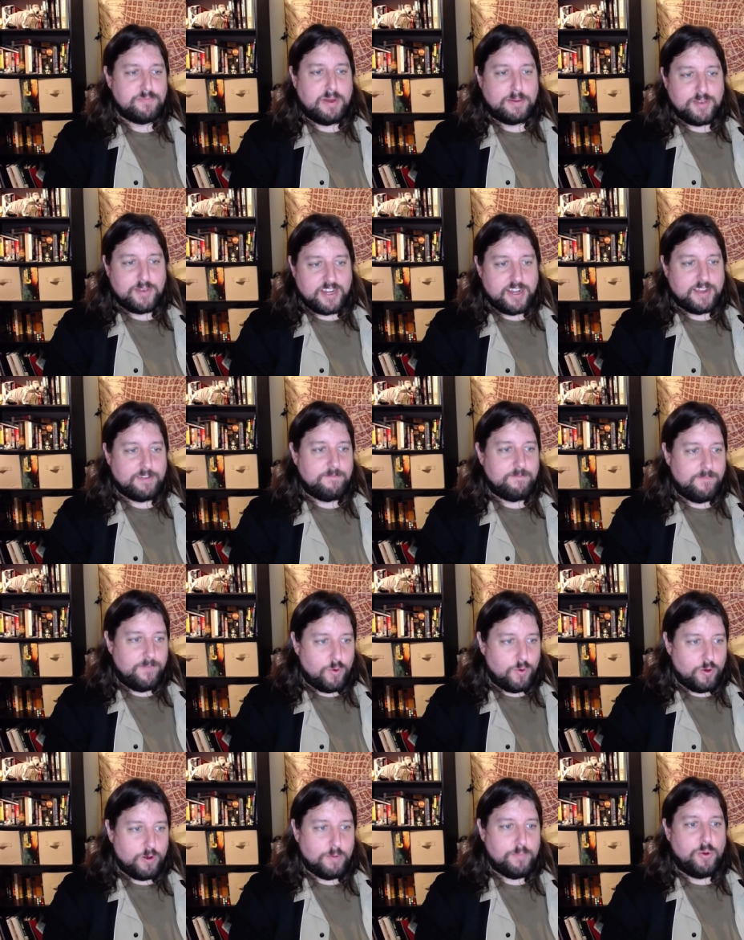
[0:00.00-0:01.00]
Pumpkinhead,
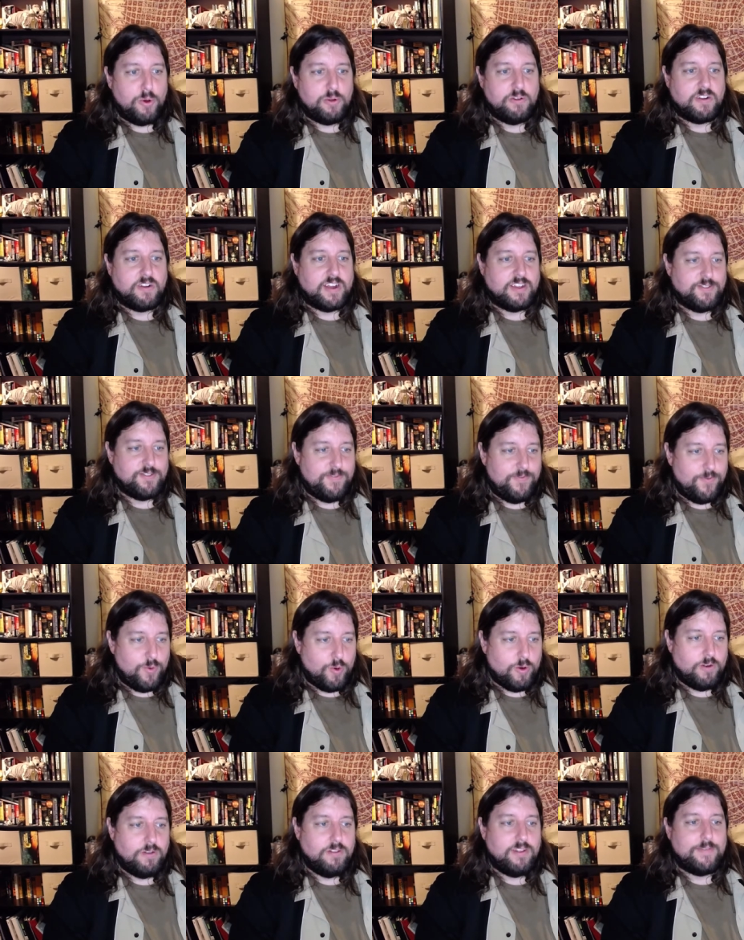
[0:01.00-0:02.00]
four. Poltergeist,
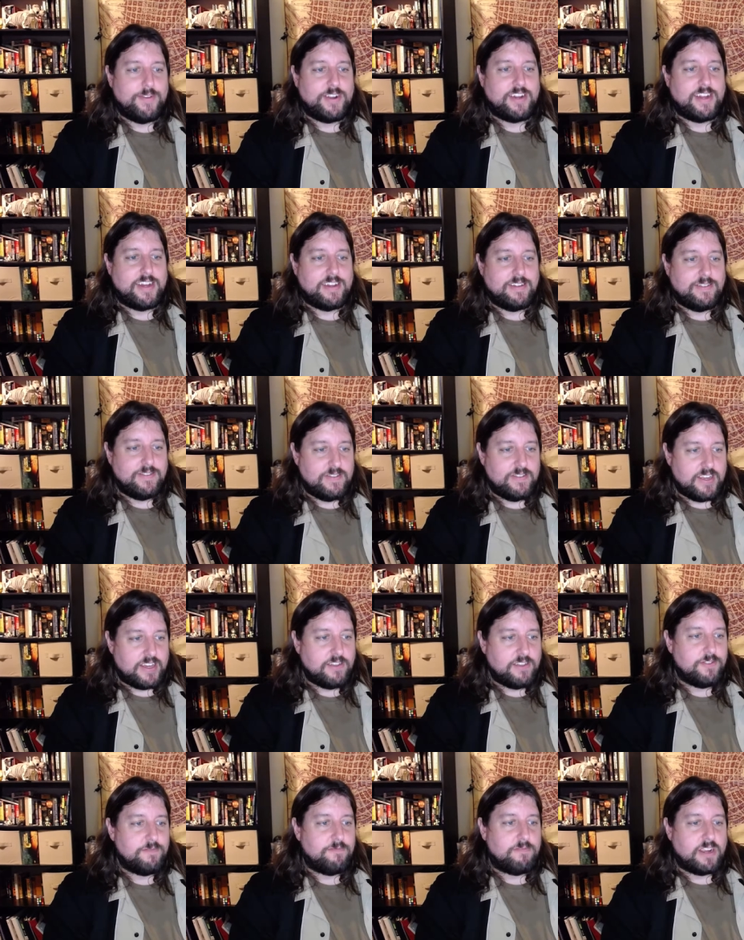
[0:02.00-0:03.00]
four. Living Dead, six.